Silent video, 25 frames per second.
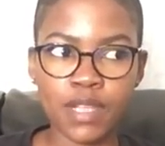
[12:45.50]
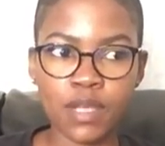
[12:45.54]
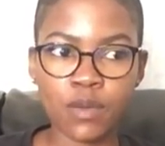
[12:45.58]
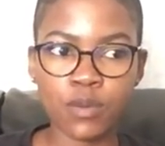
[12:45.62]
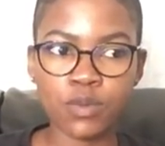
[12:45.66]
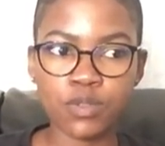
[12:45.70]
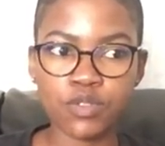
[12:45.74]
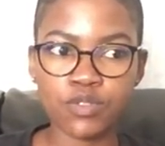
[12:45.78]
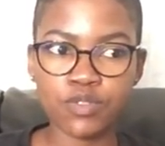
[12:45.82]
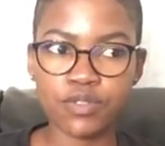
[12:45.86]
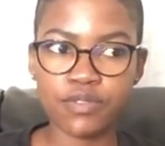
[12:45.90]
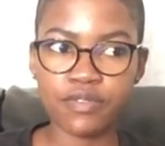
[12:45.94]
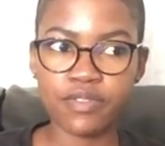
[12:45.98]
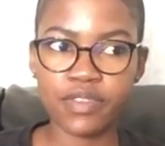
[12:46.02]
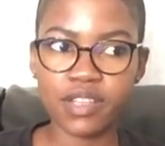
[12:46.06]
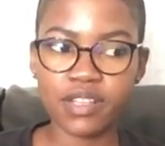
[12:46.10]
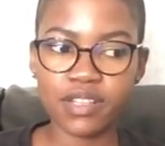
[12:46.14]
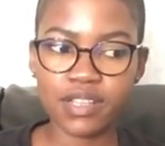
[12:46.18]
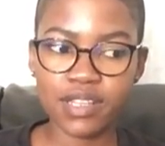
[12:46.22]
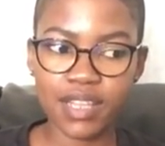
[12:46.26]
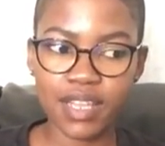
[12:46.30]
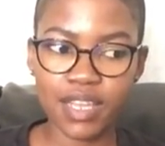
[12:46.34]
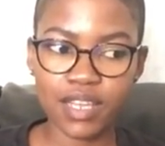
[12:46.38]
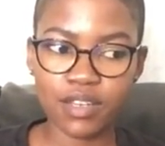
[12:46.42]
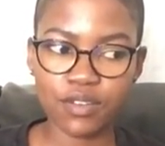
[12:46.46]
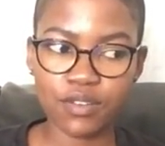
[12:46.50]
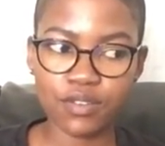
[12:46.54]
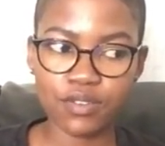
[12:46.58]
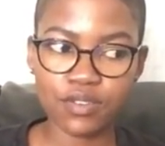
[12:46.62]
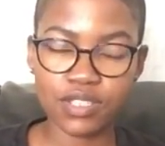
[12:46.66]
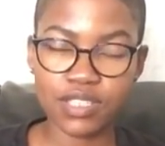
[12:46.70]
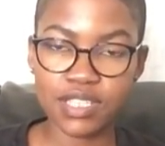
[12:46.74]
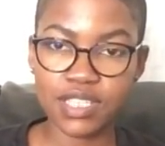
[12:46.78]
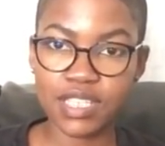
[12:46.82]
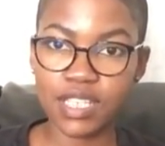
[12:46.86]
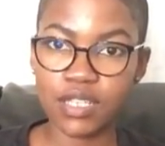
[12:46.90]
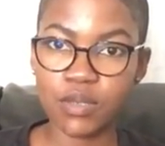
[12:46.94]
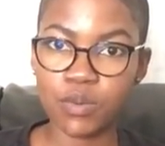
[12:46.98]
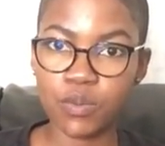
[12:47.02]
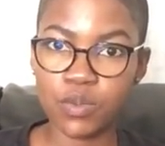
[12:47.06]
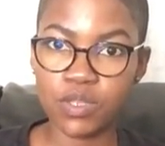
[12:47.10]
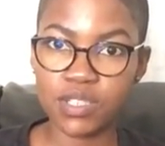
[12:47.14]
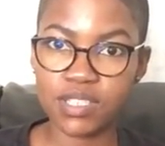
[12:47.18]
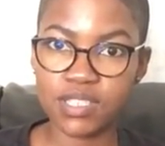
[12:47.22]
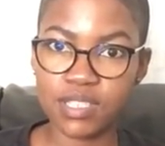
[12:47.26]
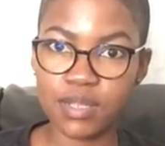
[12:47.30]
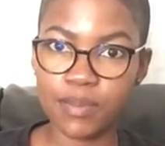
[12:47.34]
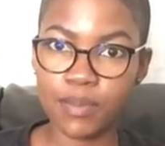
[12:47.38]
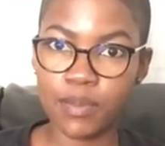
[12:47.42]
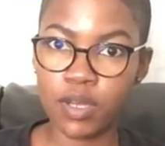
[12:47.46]
it was revealed that Christine
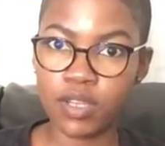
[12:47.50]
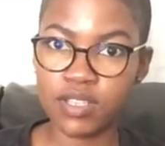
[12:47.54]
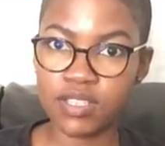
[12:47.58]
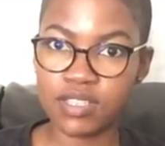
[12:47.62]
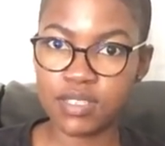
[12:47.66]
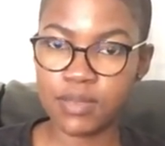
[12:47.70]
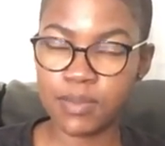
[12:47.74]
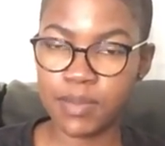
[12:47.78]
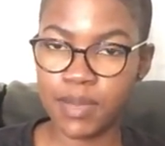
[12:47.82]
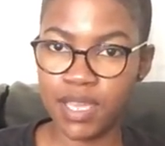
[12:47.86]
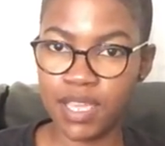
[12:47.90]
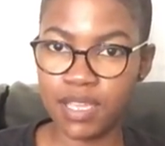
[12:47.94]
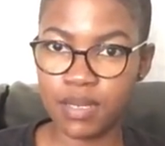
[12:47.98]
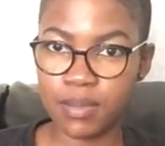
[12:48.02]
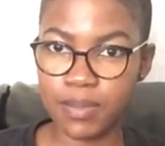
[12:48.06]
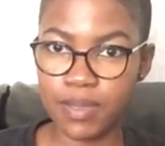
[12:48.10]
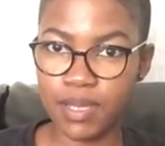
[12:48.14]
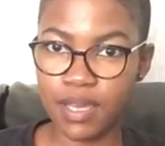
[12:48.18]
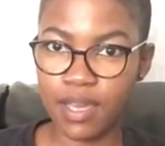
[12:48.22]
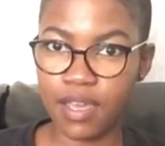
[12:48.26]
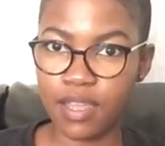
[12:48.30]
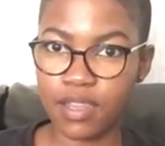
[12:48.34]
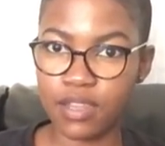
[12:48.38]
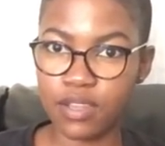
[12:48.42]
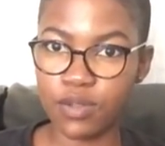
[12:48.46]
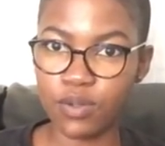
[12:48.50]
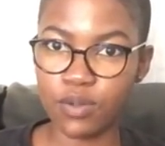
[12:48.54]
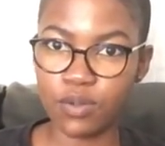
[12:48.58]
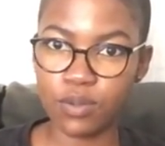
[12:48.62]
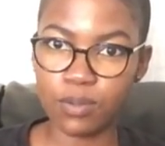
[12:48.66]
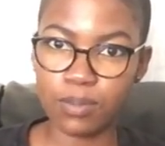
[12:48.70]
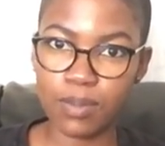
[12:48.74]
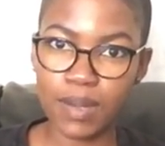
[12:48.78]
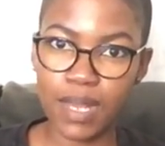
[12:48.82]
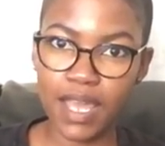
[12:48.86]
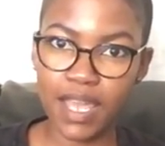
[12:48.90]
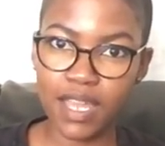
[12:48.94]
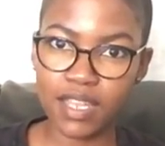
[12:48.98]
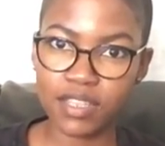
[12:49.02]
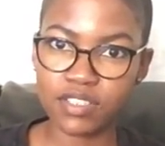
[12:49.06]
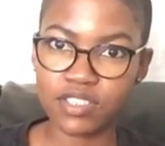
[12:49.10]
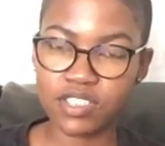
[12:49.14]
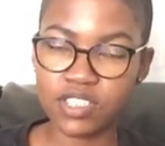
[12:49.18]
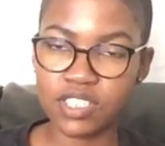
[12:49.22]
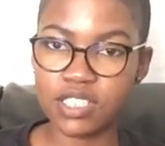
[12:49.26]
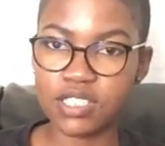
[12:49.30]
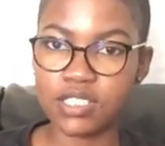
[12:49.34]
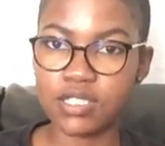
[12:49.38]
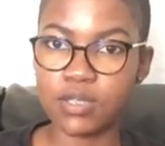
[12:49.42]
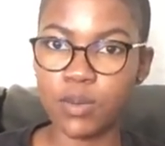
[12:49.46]
was the mastermind behind the whole plan.
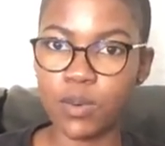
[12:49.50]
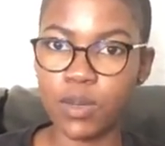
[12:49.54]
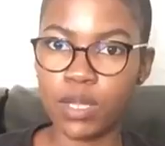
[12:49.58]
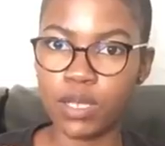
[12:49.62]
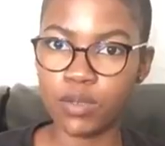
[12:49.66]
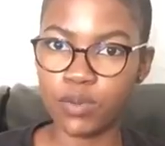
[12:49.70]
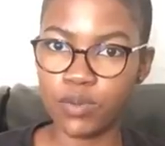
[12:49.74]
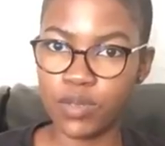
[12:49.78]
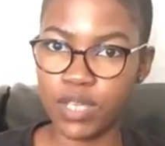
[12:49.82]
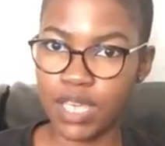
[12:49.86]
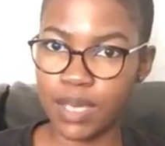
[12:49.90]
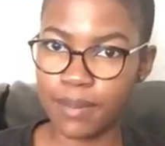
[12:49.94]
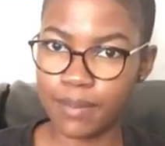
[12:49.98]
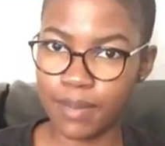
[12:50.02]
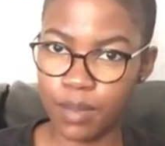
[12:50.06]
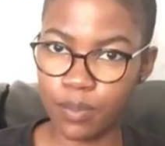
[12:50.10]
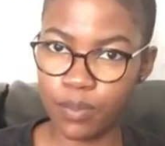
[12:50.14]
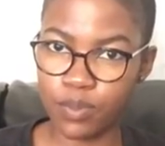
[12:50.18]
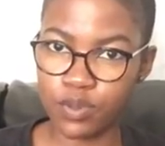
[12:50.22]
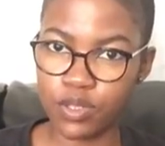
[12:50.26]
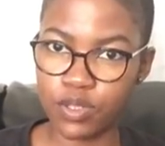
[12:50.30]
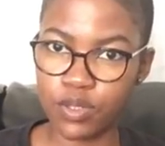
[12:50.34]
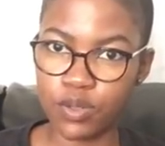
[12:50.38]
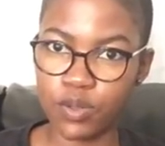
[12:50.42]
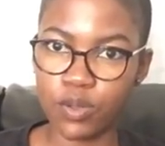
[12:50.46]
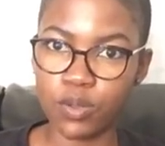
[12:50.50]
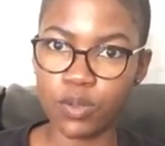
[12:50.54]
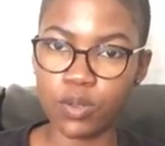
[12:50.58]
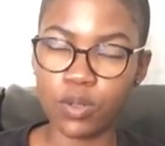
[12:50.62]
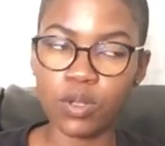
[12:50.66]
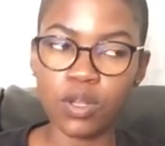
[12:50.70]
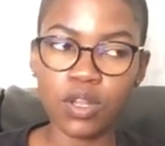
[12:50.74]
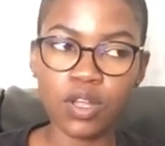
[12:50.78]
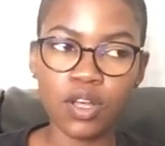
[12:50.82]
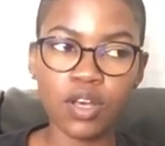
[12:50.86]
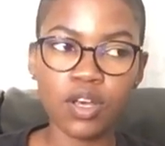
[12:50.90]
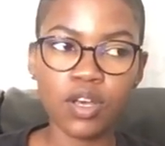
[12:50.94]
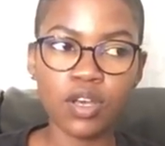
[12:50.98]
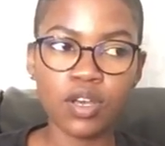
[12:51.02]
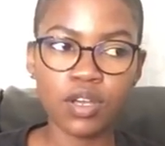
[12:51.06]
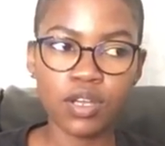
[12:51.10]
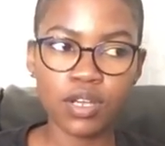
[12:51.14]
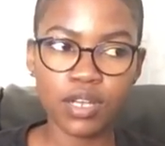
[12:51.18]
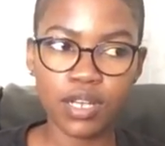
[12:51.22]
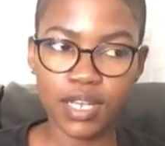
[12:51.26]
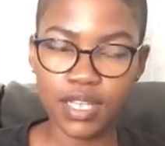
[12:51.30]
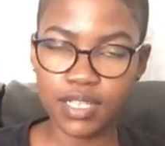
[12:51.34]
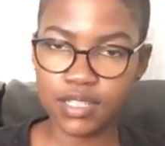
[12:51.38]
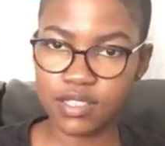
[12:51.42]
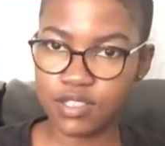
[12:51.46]
She's the one who came up with the whole,
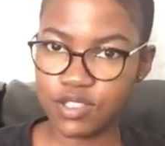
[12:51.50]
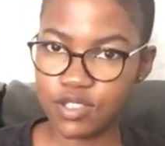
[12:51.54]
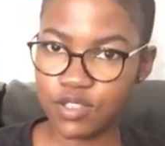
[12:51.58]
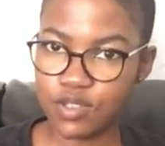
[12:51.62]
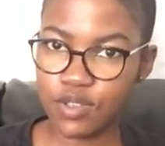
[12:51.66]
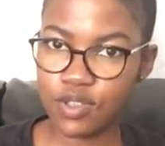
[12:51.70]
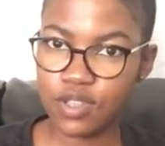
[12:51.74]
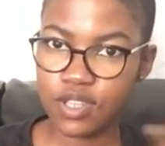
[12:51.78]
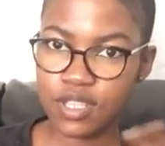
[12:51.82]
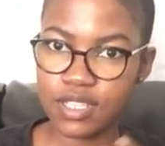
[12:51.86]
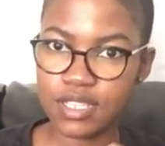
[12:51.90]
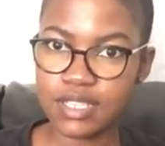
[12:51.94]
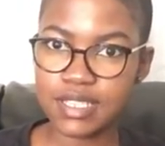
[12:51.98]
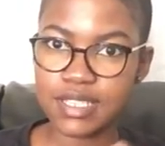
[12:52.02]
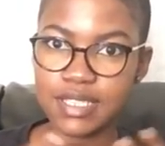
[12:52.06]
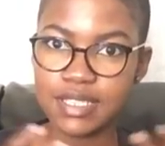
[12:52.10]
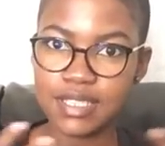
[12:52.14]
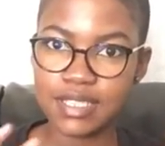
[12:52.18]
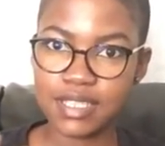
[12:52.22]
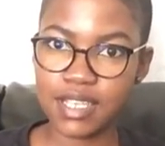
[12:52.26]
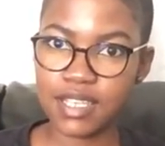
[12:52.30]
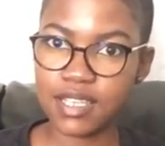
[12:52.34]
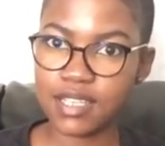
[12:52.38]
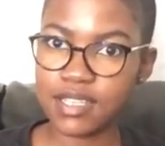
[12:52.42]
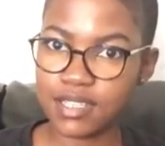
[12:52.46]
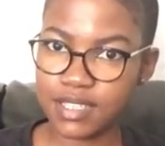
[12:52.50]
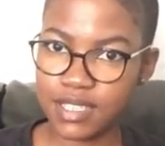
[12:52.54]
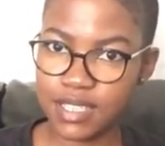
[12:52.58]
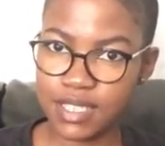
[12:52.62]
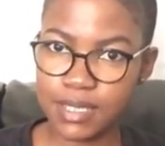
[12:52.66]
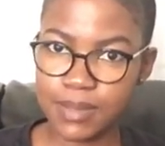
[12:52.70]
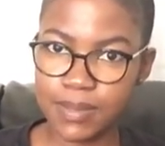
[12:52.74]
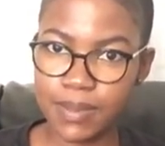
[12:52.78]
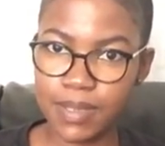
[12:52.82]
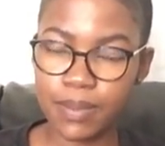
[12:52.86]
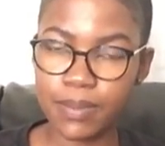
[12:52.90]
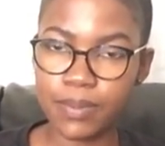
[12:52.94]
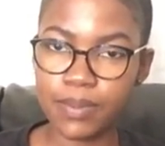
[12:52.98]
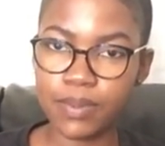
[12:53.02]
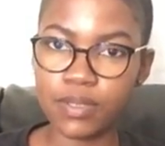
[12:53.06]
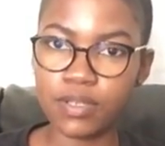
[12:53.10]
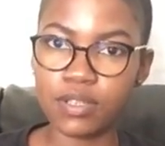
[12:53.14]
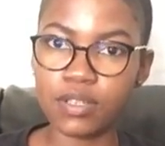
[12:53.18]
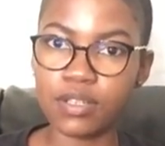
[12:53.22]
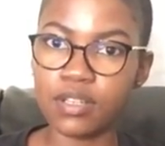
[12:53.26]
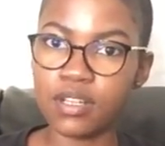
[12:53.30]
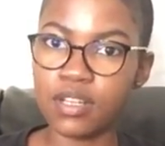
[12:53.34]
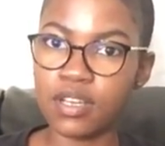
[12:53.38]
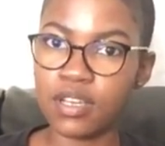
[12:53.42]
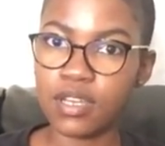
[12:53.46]
let's do this, let's kill these
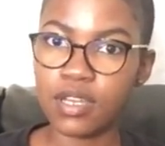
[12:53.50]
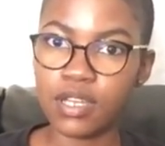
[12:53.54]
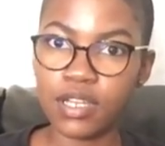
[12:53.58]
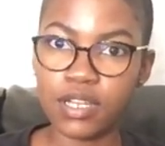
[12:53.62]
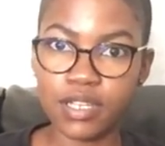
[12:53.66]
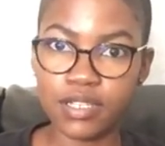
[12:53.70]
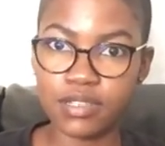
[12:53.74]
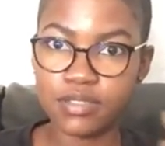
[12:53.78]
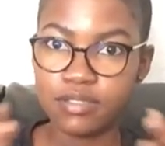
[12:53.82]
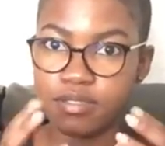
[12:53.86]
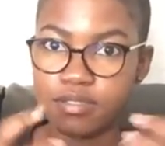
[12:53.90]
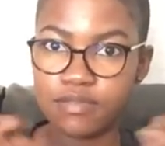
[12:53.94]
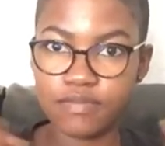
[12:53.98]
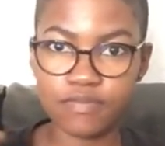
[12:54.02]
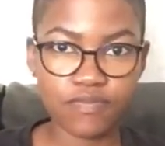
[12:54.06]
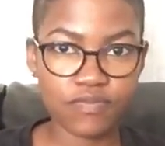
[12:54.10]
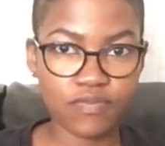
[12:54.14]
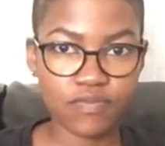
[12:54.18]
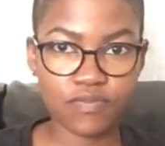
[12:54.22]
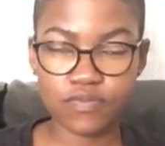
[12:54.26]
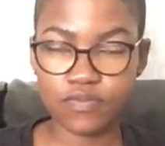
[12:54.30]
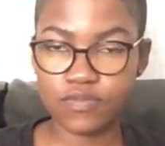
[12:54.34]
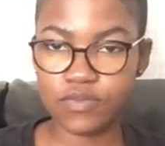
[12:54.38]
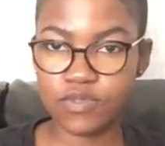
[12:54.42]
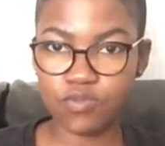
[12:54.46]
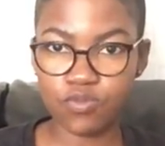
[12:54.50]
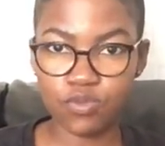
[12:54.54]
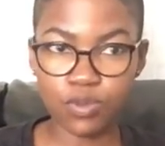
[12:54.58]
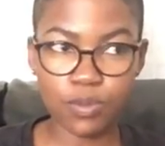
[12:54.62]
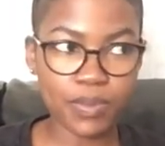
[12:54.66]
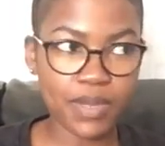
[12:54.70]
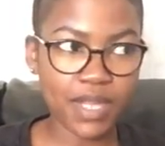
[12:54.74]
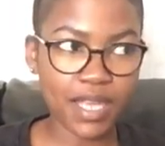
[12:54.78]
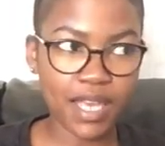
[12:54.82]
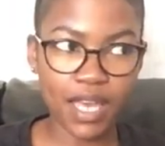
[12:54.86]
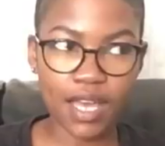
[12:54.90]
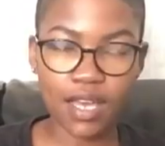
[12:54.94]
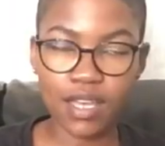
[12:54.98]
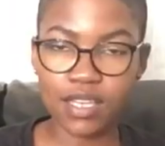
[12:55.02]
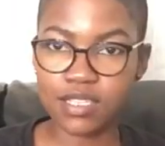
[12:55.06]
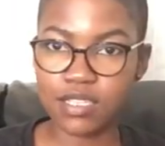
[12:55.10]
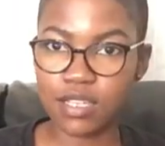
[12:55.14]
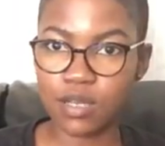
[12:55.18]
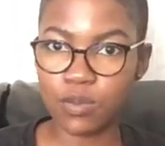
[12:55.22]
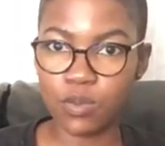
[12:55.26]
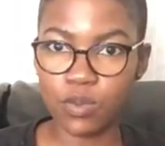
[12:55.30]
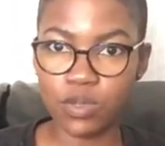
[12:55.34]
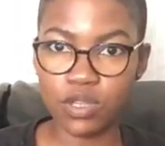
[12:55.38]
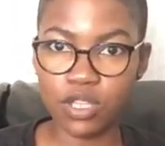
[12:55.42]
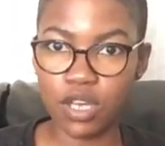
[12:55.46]
people, let's rip their eyes
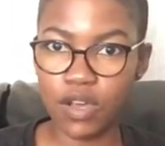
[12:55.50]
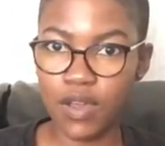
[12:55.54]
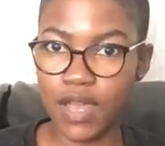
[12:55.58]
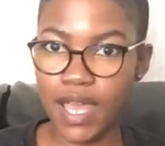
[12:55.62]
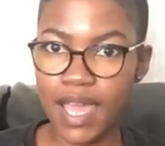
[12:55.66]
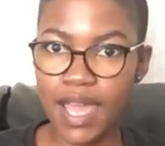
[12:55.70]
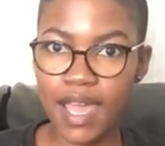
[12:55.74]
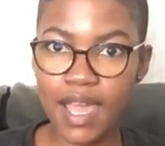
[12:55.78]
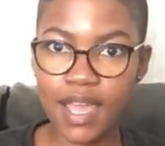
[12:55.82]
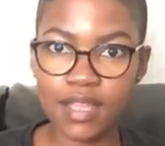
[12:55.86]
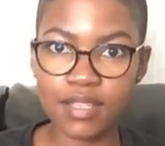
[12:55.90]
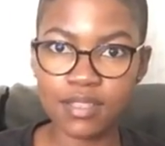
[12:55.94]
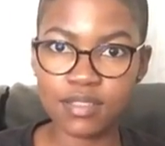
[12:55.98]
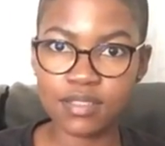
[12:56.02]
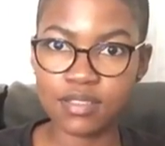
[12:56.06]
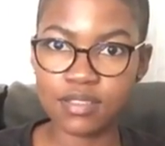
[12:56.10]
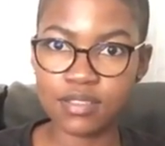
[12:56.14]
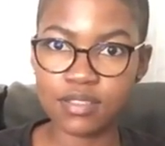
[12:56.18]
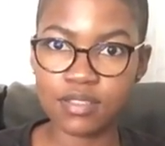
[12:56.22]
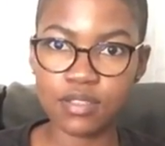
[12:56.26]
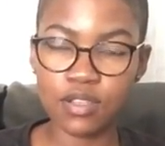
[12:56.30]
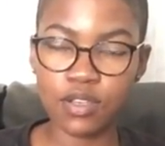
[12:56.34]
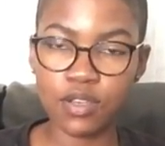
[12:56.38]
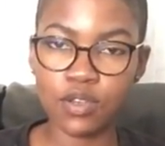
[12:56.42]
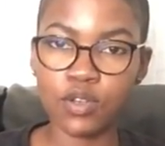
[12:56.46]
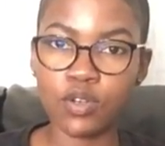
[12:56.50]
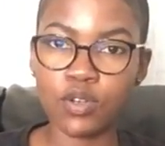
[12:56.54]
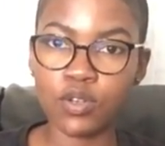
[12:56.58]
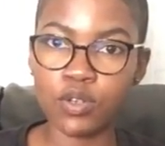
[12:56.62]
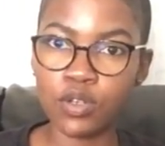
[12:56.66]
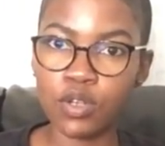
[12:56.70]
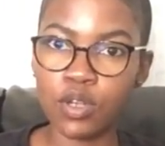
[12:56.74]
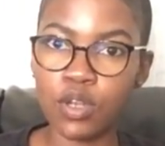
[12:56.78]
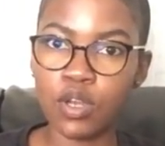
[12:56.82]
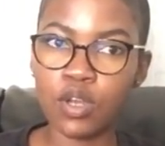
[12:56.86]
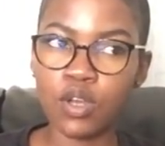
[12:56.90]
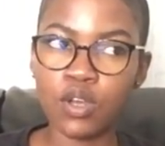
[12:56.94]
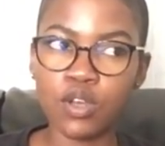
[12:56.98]
out with our hands, you know.